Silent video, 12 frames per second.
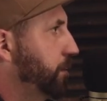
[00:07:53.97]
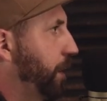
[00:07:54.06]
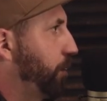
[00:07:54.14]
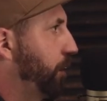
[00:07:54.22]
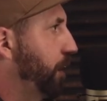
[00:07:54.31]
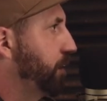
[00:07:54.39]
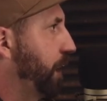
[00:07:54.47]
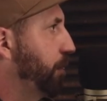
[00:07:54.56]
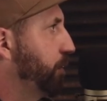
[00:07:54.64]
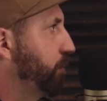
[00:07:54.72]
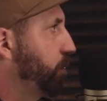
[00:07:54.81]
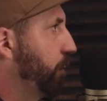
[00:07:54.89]
Like when I
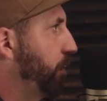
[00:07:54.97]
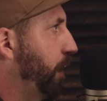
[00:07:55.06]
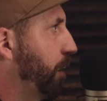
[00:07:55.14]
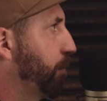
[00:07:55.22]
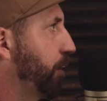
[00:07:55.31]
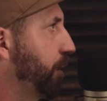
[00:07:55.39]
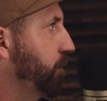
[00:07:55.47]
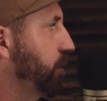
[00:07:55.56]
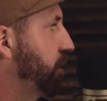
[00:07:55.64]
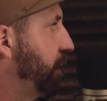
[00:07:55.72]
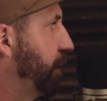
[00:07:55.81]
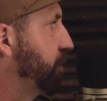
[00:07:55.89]
dabbled with airbrush
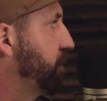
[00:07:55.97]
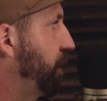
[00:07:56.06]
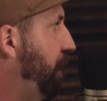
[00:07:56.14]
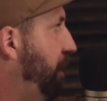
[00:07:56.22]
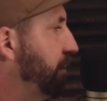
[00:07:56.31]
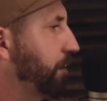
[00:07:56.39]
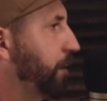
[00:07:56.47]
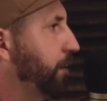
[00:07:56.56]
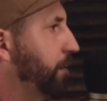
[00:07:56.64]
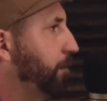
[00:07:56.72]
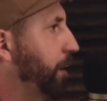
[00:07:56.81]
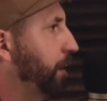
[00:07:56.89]
and I was like, I don't really,
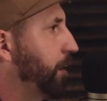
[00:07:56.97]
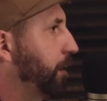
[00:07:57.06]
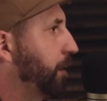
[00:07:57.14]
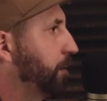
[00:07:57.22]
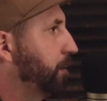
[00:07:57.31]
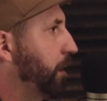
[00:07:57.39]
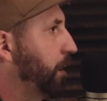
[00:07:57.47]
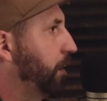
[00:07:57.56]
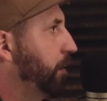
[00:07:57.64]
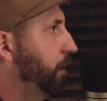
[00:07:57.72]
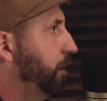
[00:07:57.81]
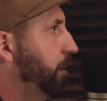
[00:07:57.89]
I'm not into this now
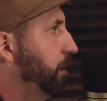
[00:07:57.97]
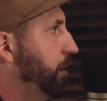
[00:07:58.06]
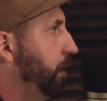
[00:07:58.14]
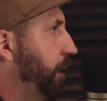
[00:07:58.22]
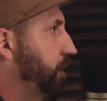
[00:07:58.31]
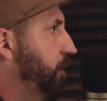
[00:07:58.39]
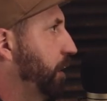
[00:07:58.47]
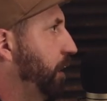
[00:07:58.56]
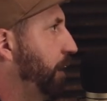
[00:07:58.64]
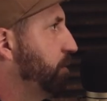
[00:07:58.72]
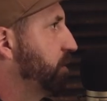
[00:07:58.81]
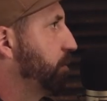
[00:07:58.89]
and I just like
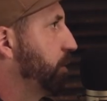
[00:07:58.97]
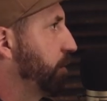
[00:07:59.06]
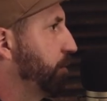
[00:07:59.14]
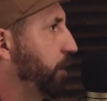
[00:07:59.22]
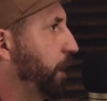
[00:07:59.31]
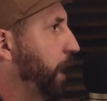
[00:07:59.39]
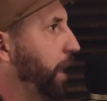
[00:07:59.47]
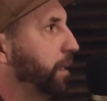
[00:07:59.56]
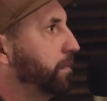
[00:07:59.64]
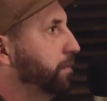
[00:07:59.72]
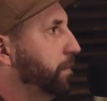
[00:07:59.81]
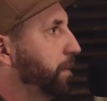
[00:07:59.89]
gave someone a free
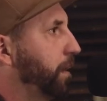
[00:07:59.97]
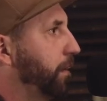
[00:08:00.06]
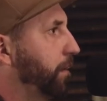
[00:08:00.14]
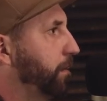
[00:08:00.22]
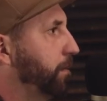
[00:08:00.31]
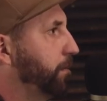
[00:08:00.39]
gun in the mm, little